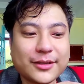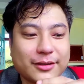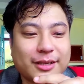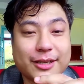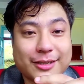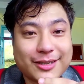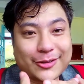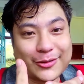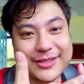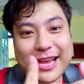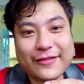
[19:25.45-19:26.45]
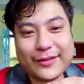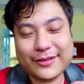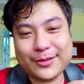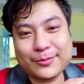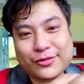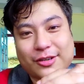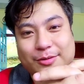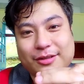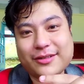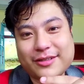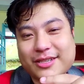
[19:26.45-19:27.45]
Earlier I was having some
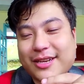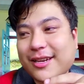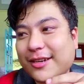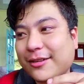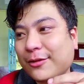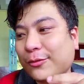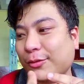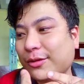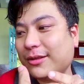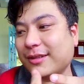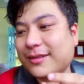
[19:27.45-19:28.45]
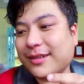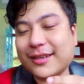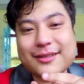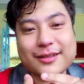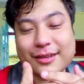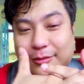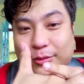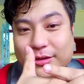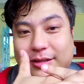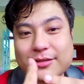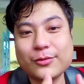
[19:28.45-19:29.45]
trouble understanding what
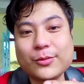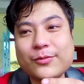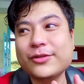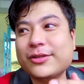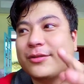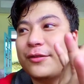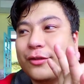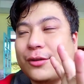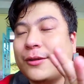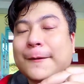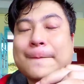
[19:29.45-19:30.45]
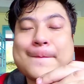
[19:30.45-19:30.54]
this room was for.